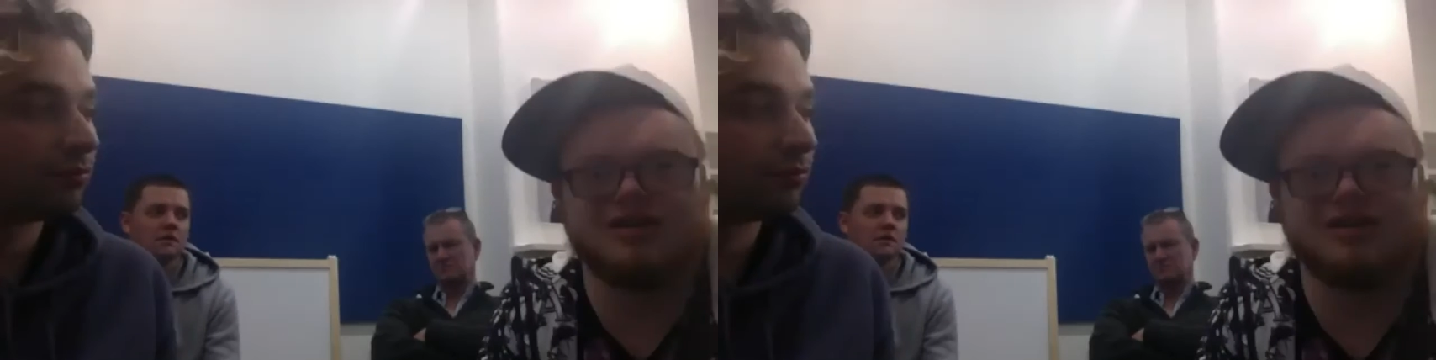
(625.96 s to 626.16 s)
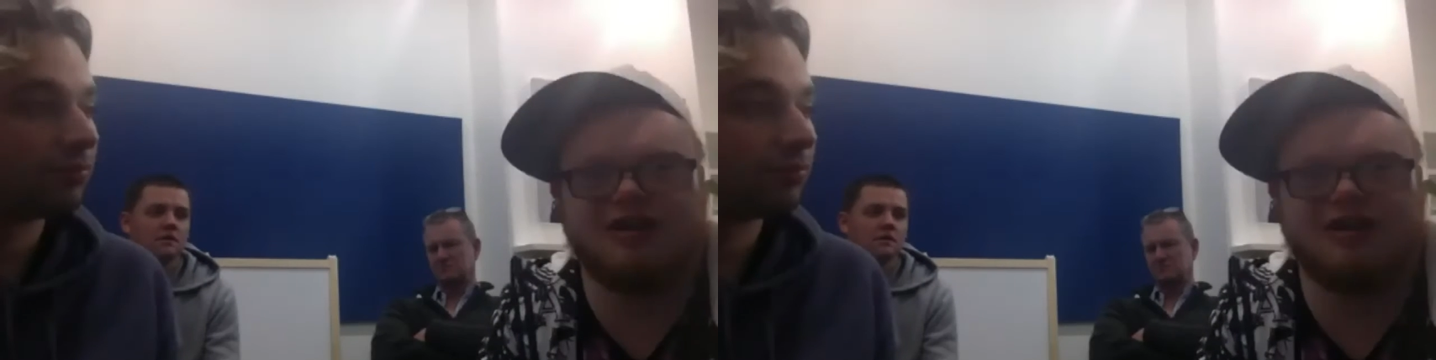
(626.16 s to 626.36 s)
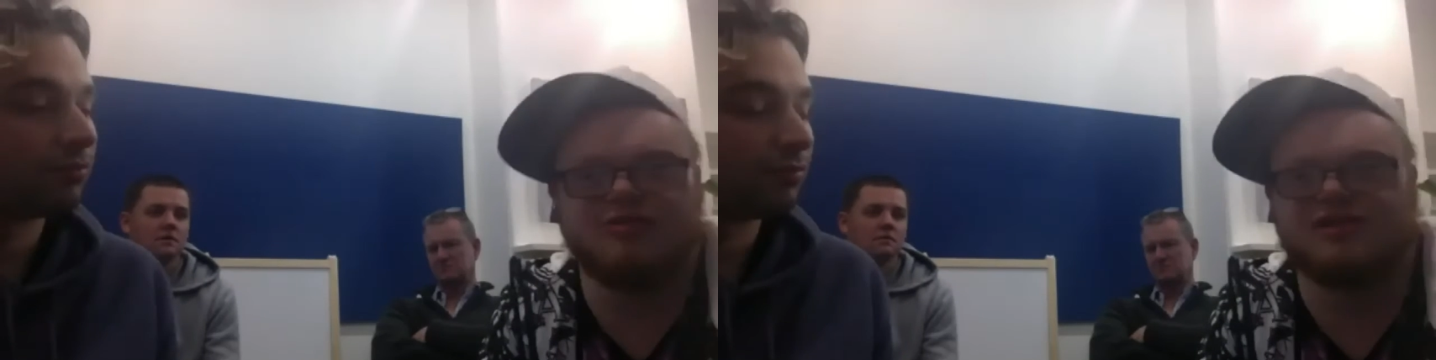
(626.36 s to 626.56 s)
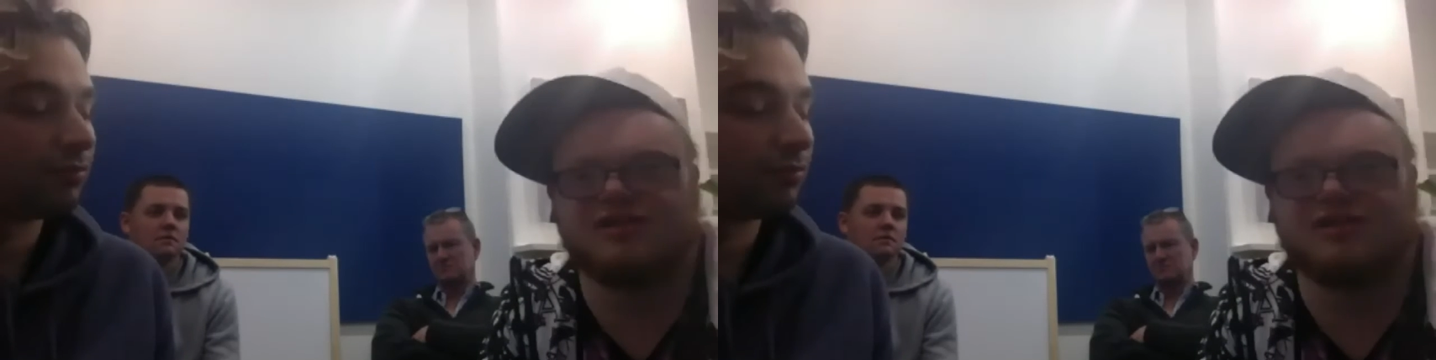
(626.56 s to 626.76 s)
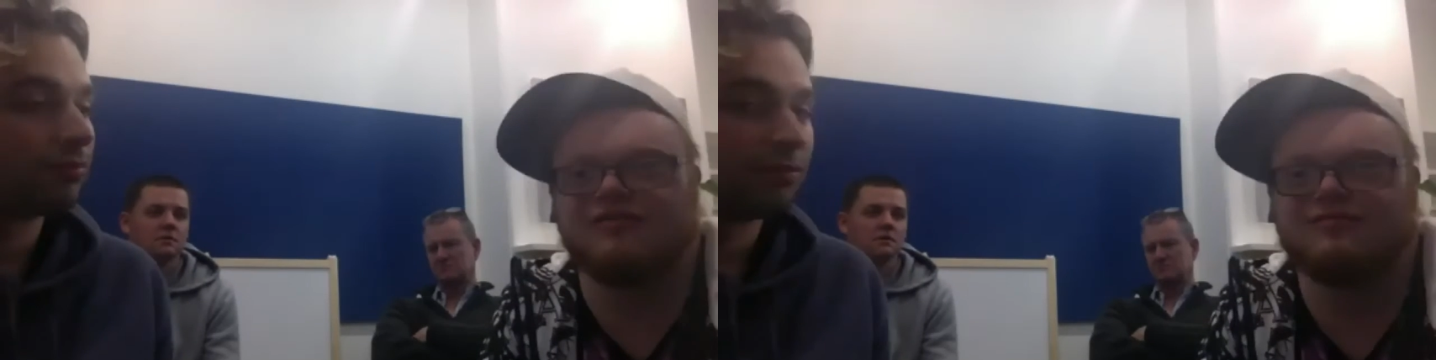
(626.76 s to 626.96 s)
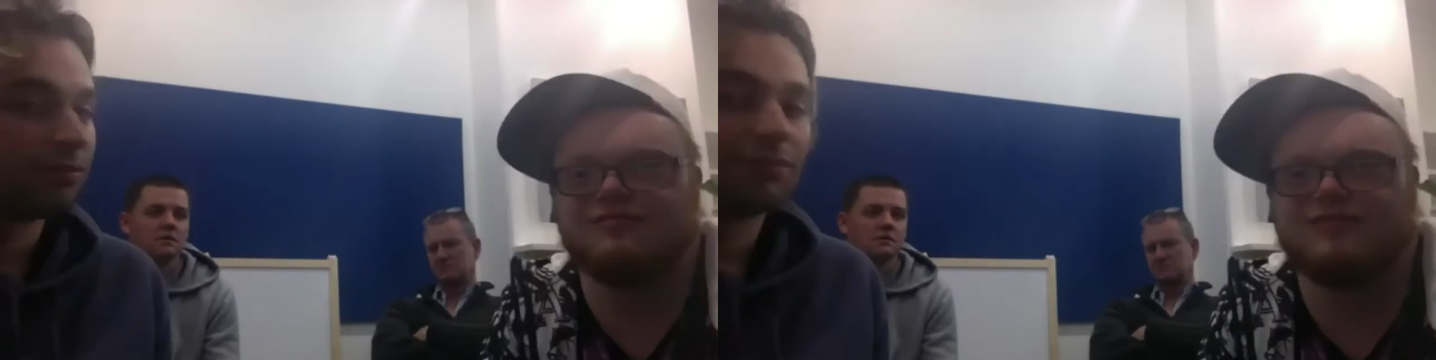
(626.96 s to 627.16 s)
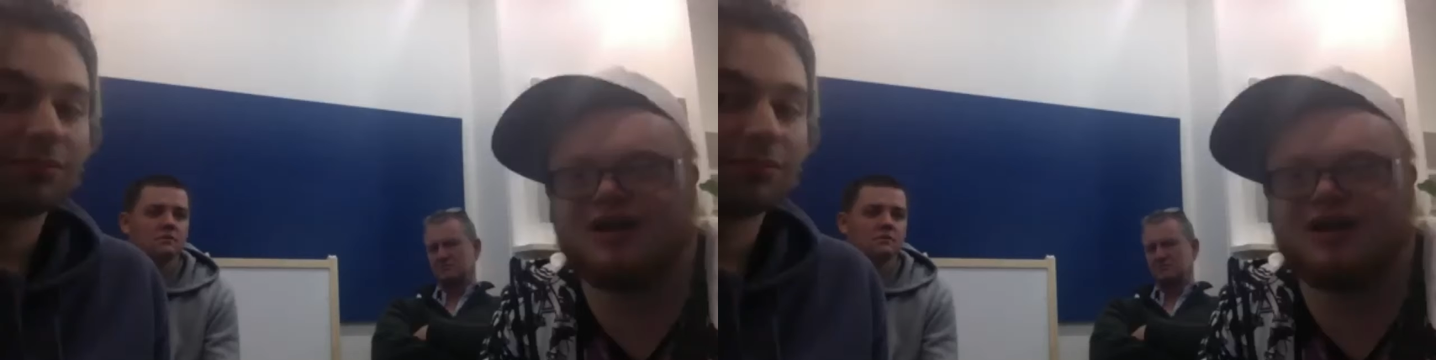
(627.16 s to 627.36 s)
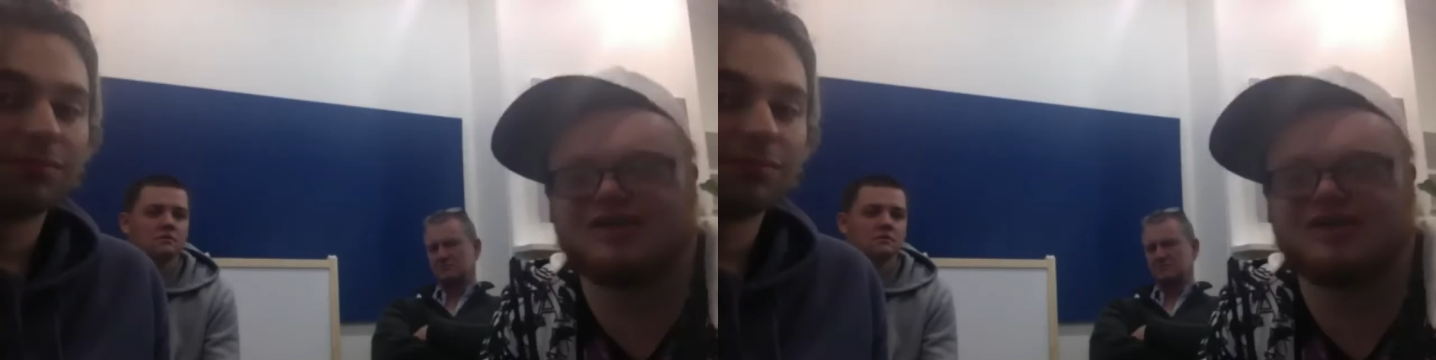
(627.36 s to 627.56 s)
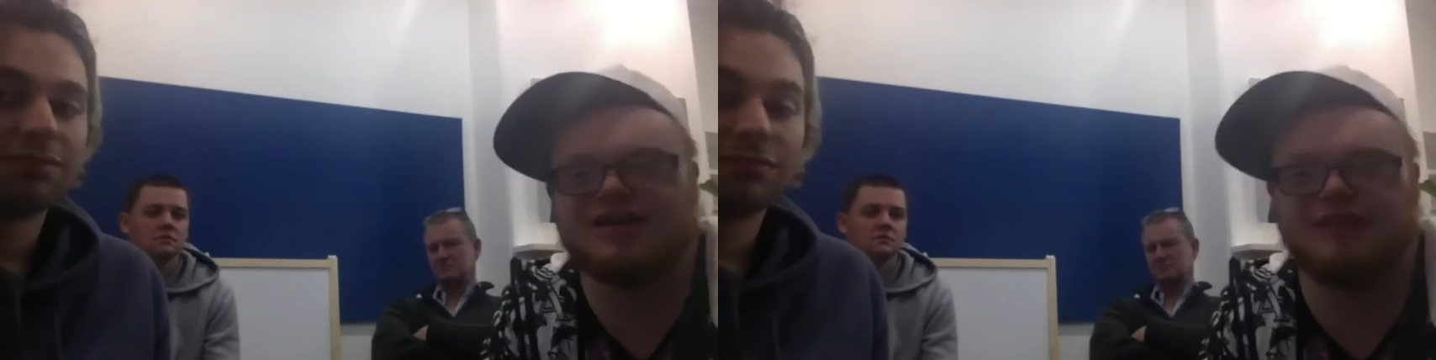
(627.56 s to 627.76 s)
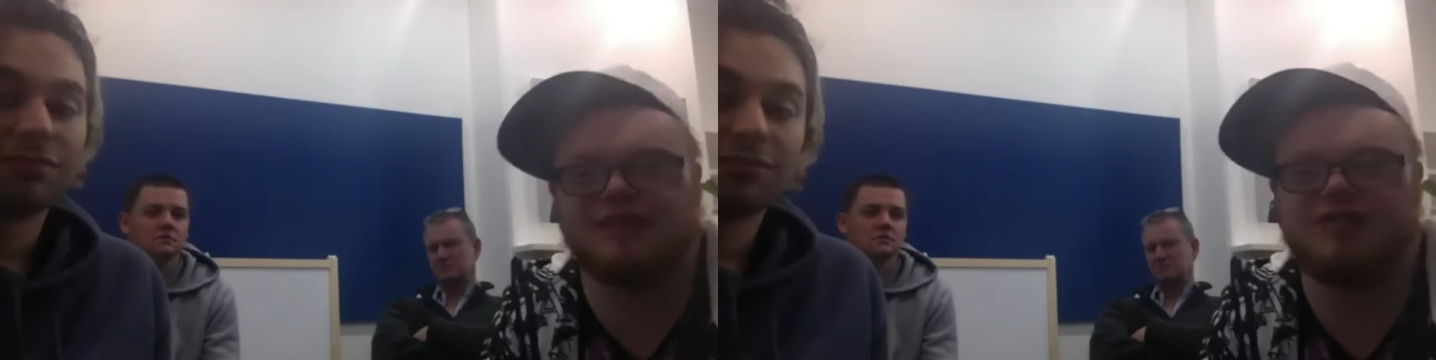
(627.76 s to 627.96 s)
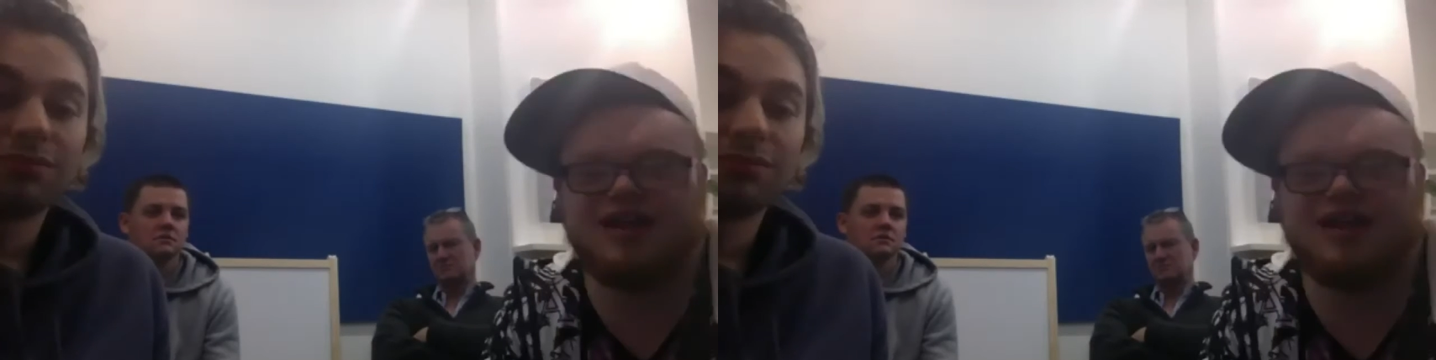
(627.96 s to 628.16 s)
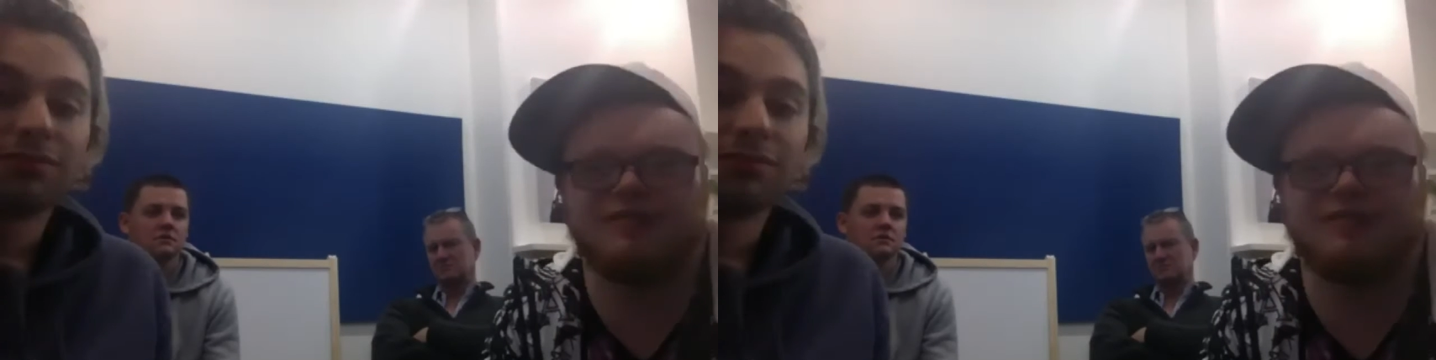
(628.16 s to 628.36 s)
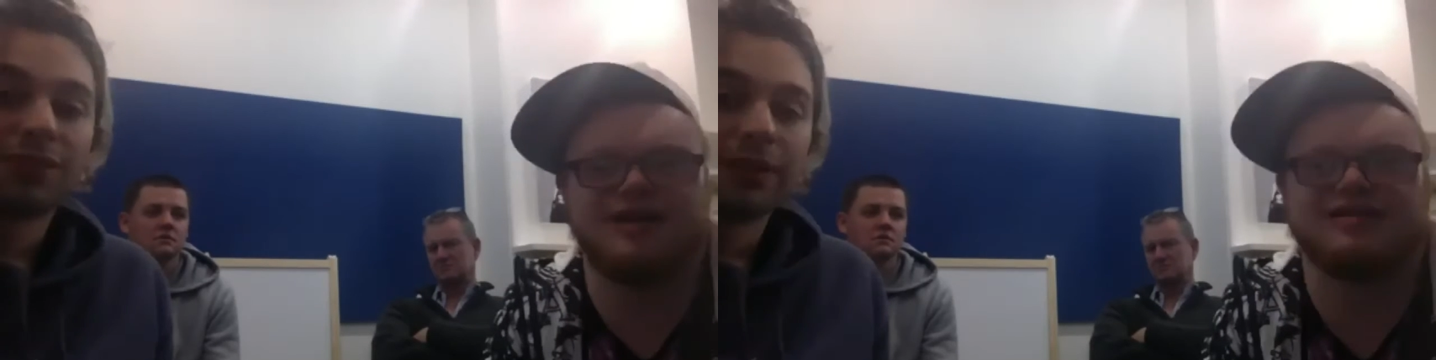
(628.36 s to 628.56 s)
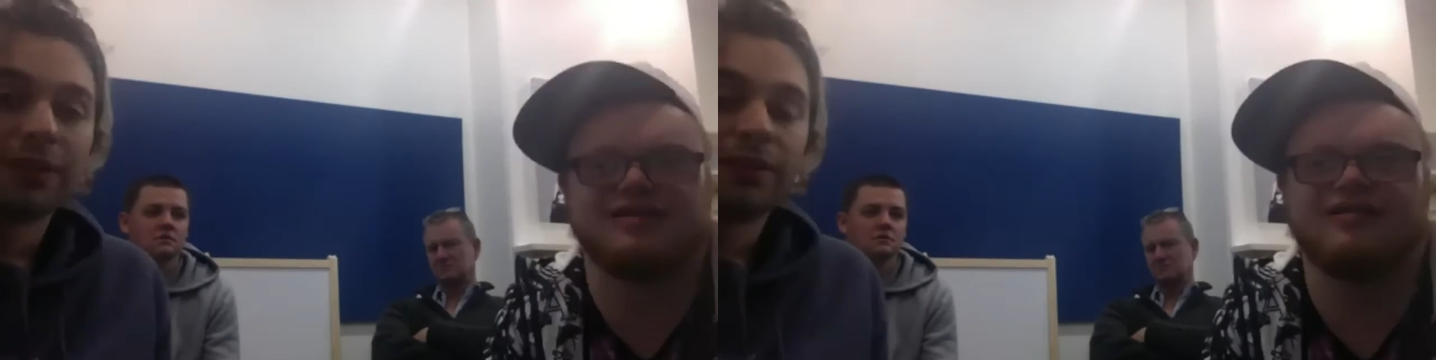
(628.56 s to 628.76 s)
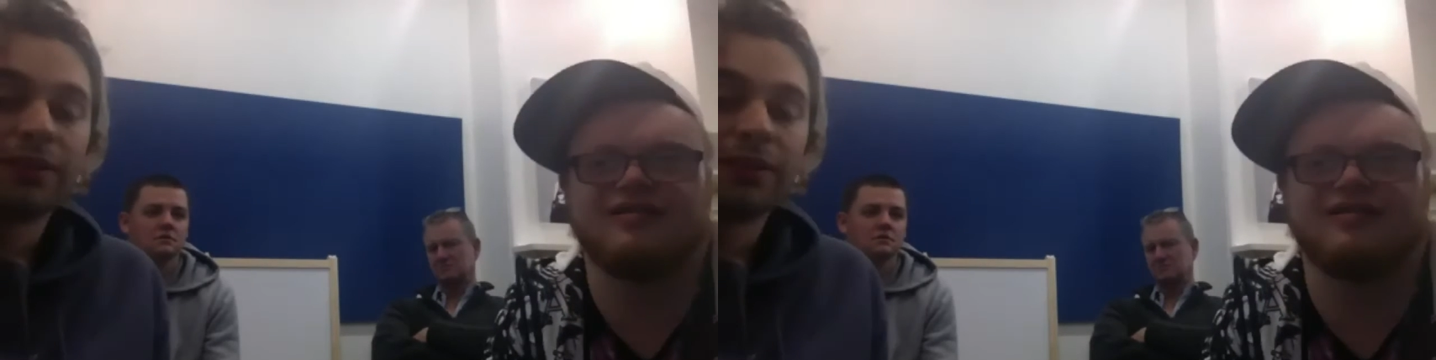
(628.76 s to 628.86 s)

Speaker 1: it also. It's actually pretty yeah, amazing.